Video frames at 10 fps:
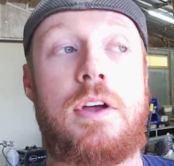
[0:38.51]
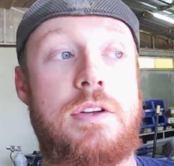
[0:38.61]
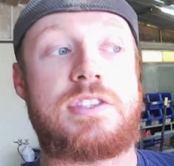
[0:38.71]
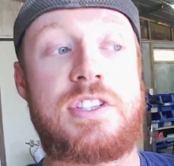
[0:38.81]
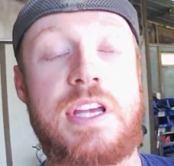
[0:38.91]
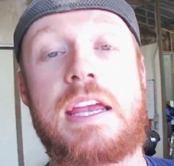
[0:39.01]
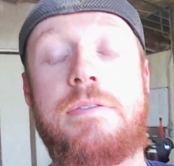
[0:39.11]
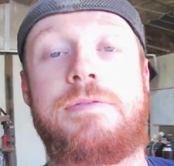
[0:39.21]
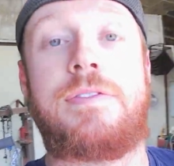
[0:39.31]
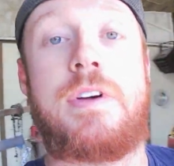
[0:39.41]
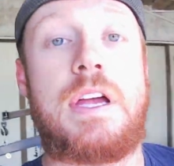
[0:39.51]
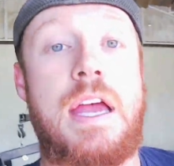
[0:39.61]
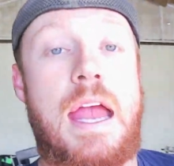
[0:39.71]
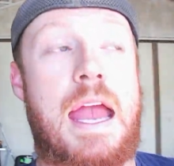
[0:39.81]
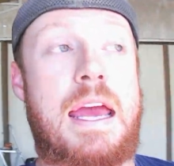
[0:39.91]
safe,
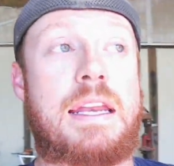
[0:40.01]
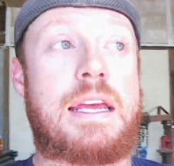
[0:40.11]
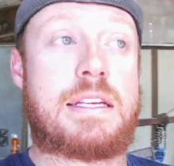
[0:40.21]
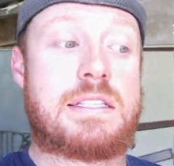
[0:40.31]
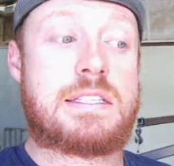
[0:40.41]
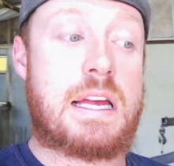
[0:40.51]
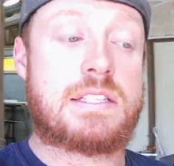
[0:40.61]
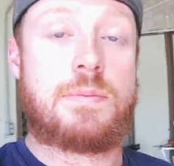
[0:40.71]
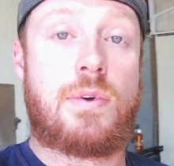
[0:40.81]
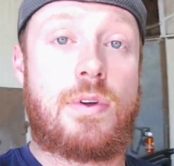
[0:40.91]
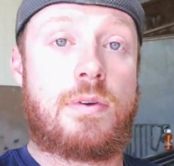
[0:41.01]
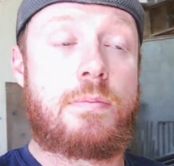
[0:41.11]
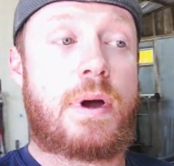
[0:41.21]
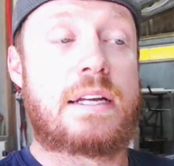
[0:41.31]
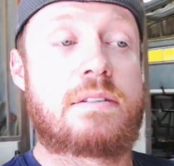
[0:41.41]
and accessible
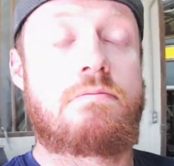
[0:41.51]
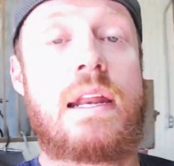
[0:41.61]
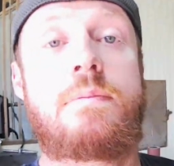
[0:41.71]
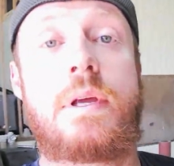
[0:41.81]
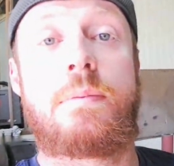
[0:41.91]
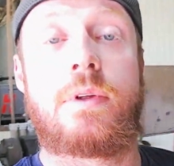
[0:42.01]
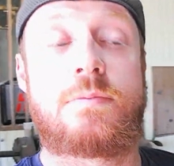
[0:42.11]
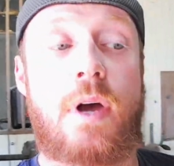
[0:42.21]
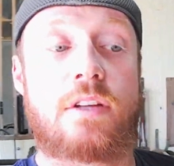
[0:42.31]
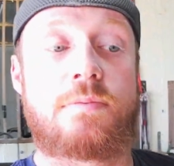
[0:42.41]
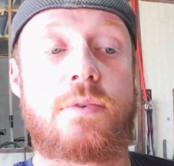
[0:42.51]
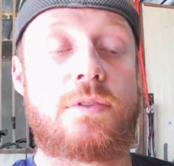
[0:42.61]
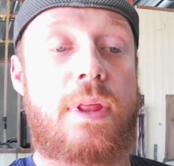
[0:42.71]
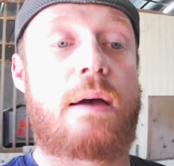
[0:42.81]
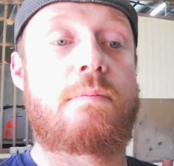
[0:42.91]
by as many people as possible.
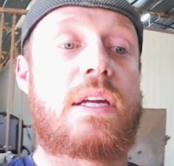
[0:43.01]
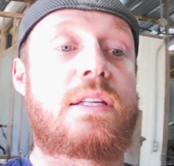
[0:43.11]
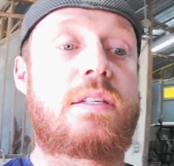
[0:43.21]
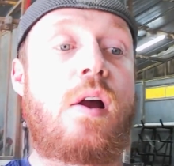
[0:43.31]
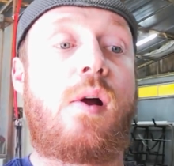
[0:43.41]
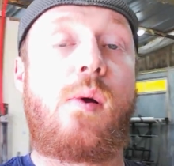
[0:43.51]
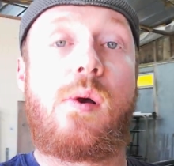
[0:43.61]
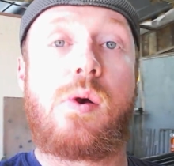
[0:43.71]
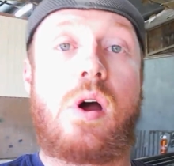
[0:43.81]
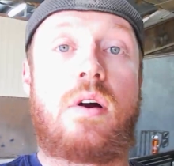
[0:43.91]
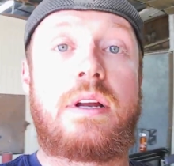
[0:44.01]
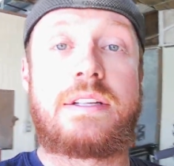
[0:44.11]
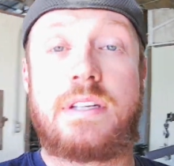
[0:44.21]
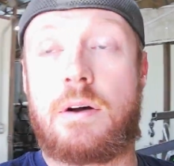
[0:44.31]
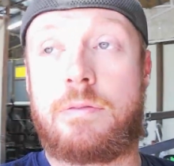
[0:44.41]
So that means
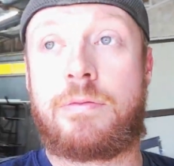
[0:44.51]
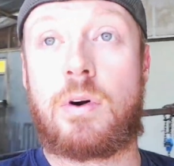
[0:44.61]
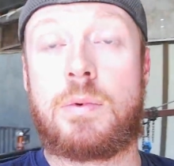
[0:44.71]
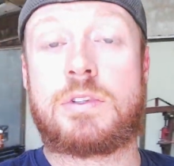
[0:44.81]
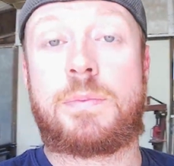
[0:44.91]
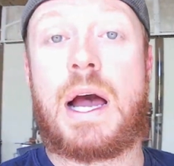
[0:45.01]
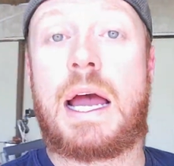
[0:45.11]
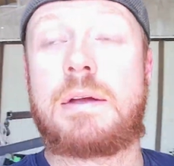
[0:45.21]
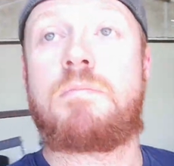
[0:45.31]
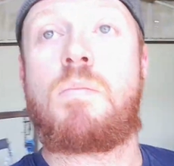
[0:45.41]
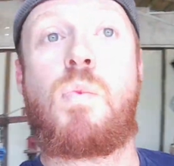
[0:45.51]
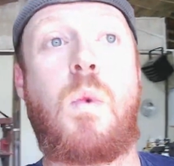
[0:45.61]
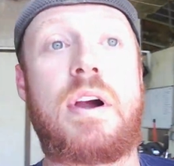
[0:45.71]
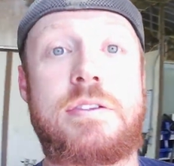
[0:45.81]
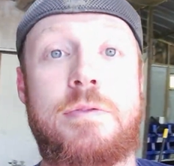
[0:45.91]
it's affordable to buy,
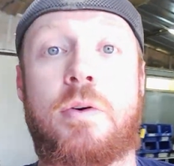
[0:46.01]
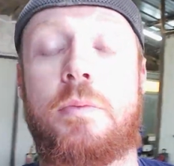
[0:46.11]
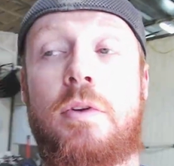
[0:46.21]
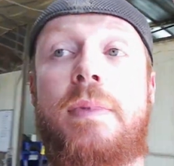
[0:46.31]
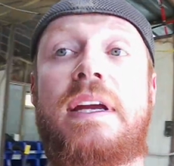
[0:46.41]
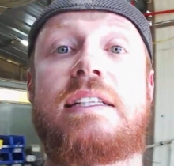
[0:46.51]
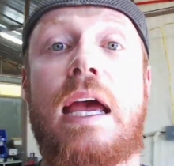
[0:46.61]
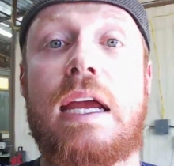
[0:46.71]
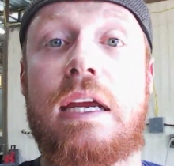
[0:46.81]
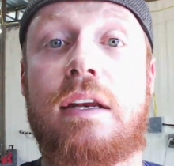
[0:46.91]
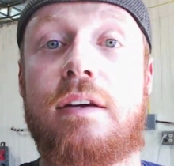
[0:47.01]
it's affordable to maintain,